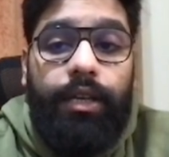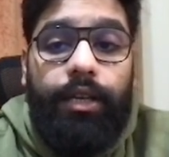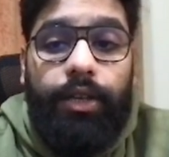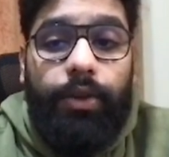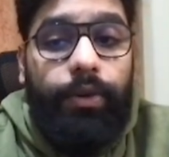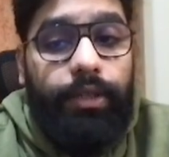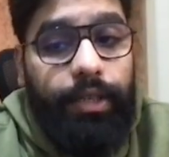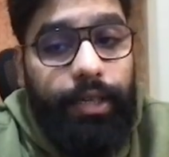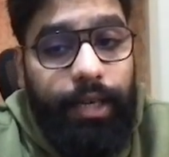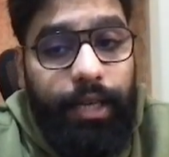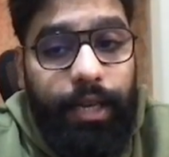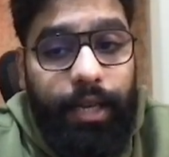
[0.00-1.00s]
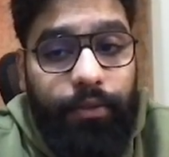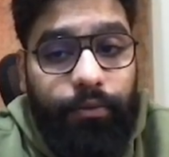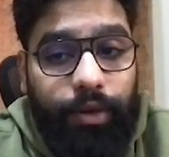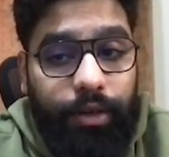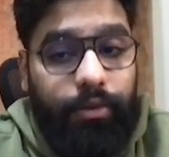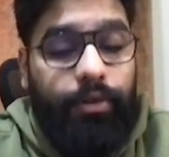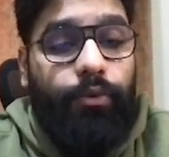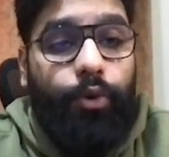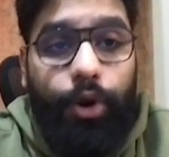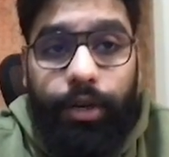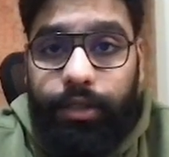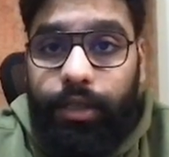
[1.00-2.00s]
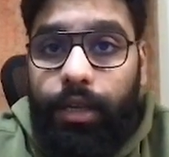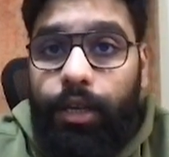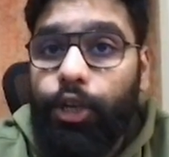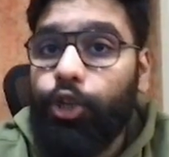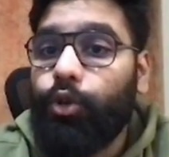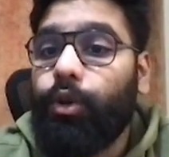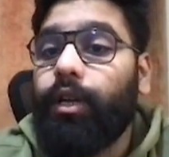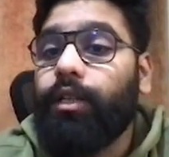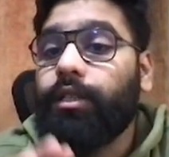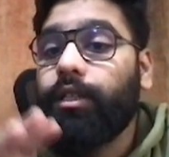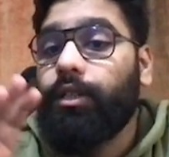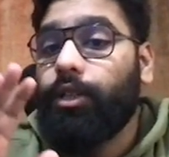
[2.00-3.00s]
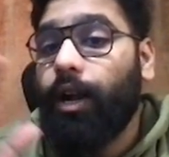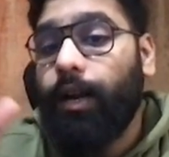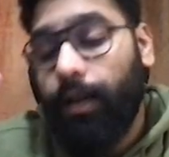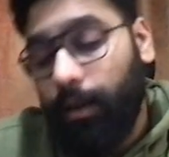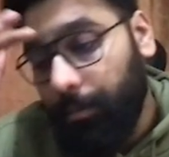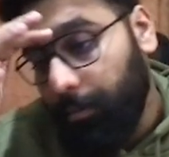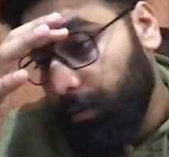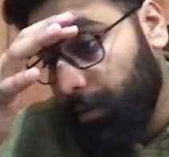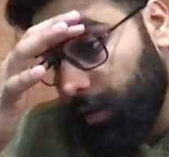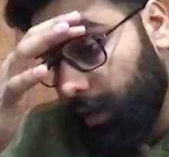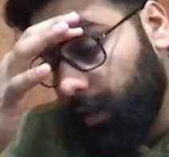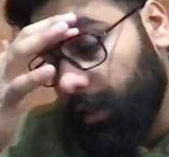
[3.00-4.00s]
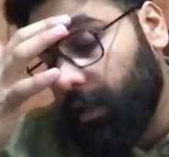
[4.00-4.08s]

USDT in fund rewards. So it's not in